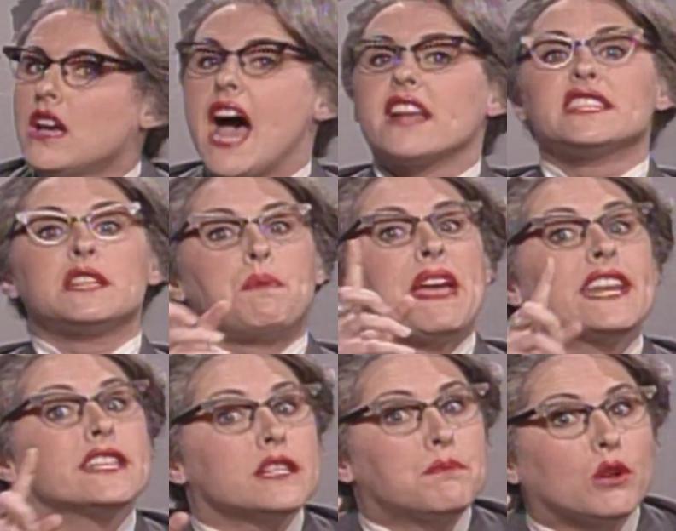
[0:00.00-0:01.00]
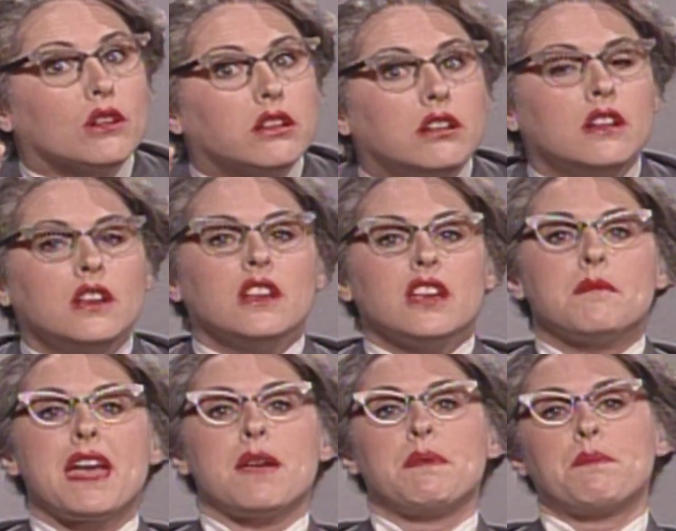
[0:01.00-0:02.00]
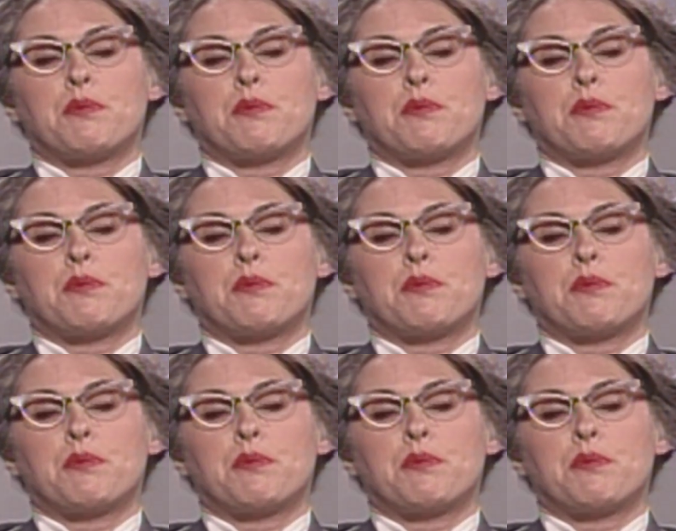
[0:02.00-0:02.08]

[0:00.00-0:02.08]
undependable, maybe